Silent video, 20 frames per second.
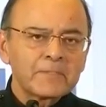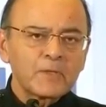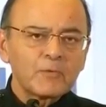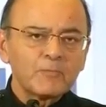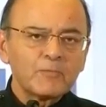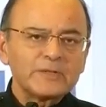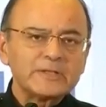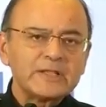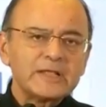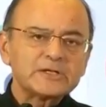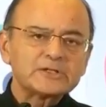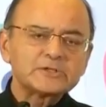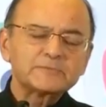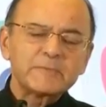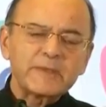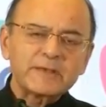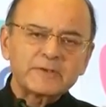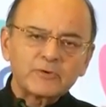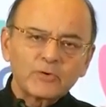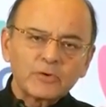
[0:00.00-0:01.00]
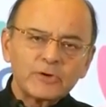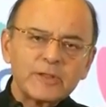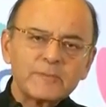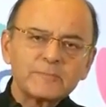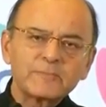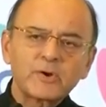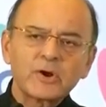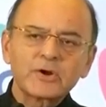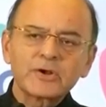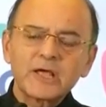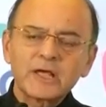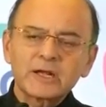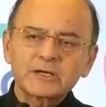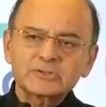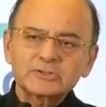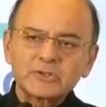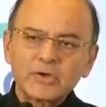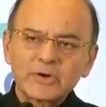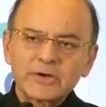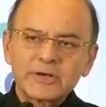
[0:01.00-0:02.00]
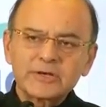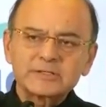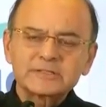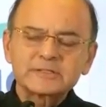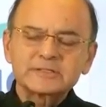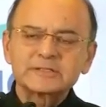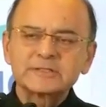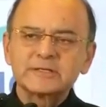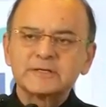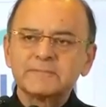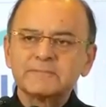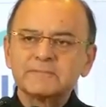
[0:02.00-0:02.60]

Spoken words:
whether it's petroleum products or it's